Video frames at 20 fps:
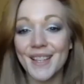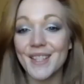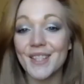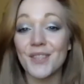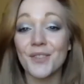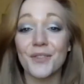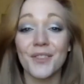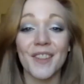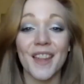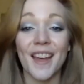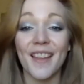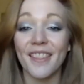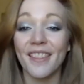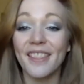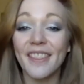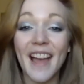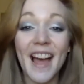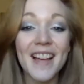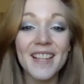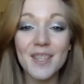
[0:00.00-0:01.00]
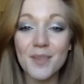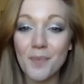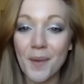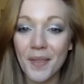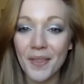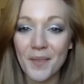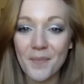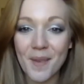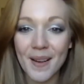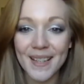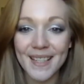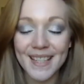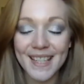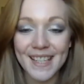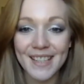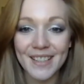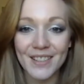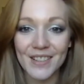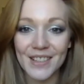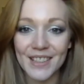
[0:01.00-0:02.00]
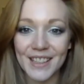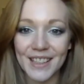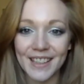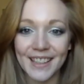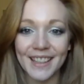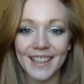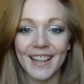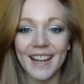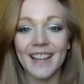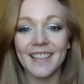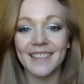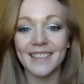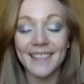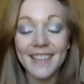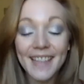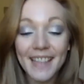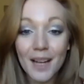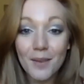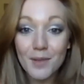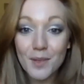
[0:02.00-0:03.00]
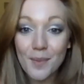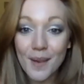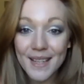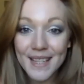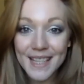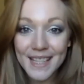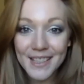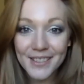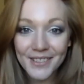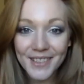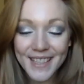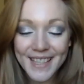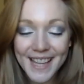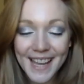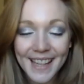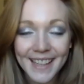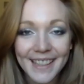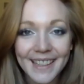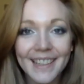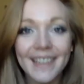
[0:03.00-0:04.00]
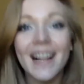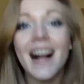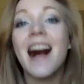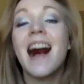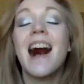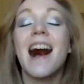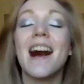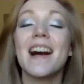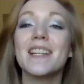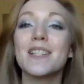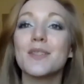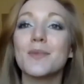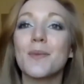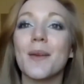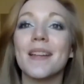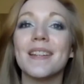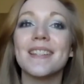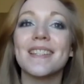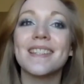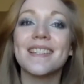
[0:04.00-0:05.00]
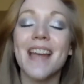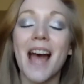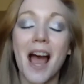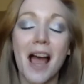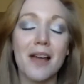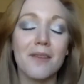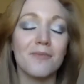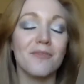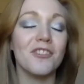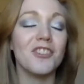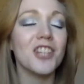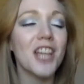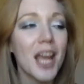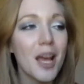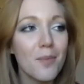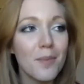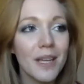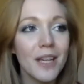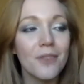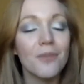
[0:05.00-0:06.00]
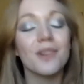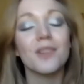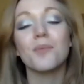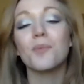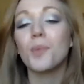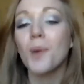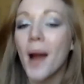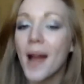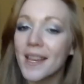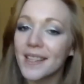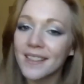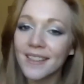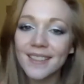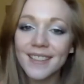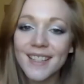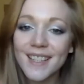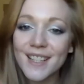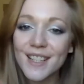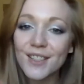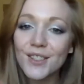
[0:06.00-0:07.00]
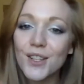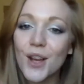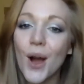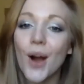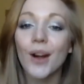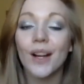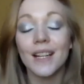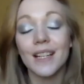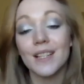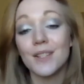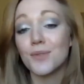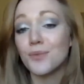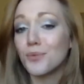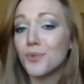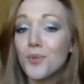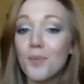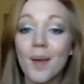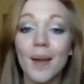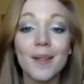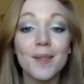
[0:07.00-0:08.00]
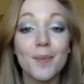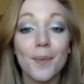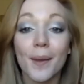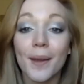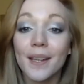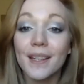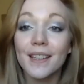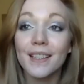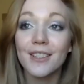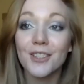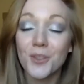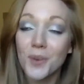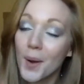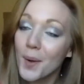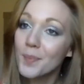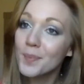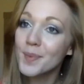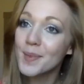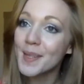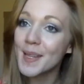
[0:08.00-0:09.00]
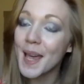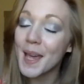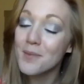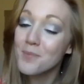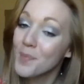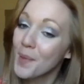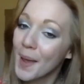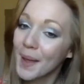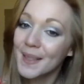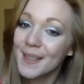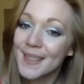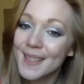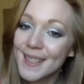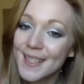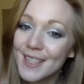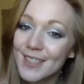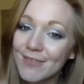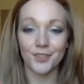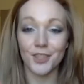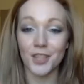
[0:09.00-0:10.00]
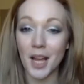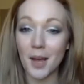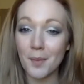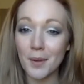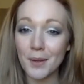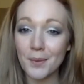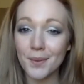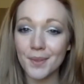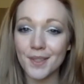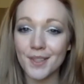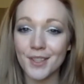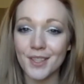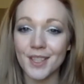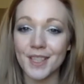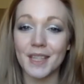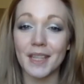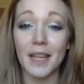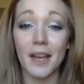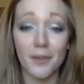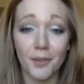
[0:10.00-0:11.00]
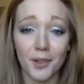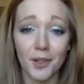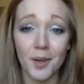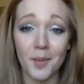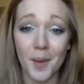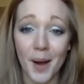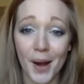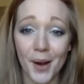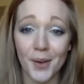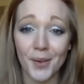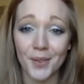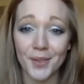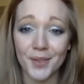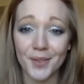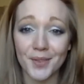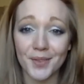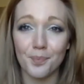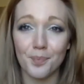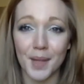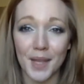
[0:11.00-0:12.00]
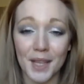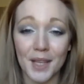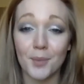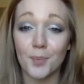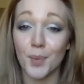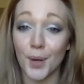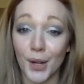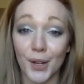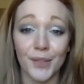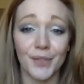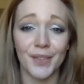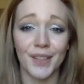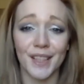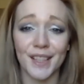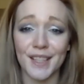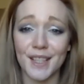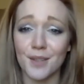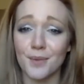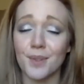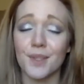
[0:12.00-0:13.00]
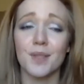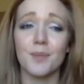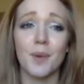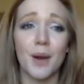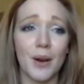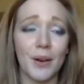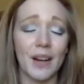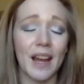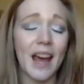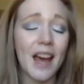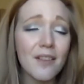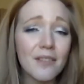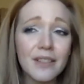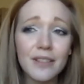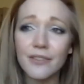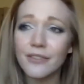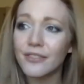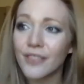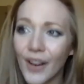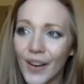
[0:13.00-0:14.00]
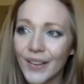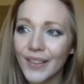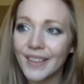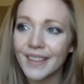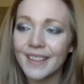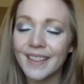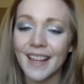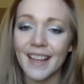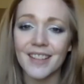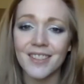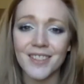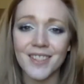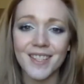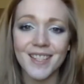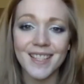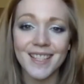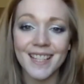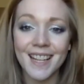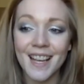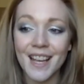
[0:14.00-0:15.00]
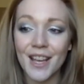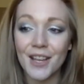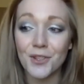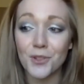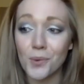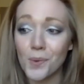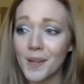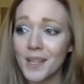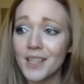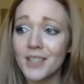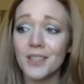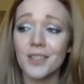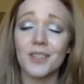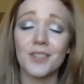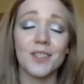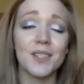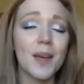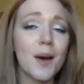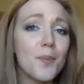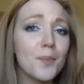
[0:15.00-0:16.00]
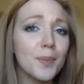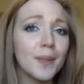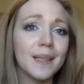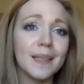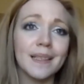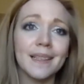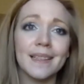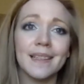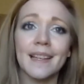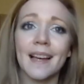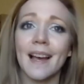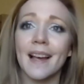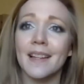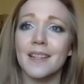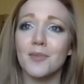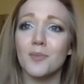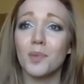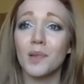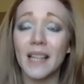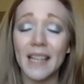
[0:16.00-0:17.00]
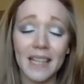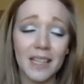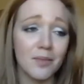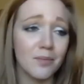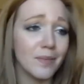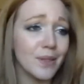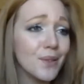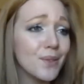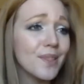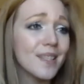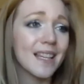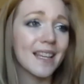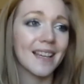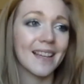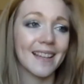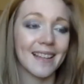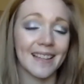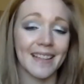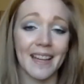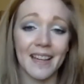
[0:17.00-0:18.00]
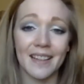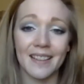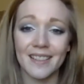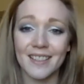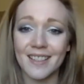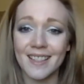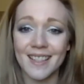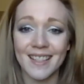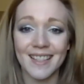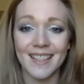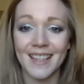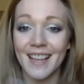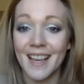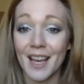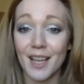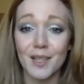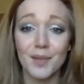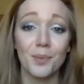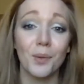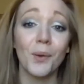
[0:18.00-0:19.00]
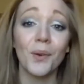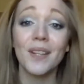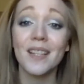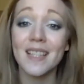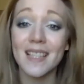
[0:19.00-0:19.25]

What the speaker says: So for that last month of my senior year, leading up to my senior recital, I spent time jamming with Brian on his guitar and his roommates playing drums and bass. Jamming was just never about being perfect. It was about having fun and just enjoying each other's company and playing music and just exploring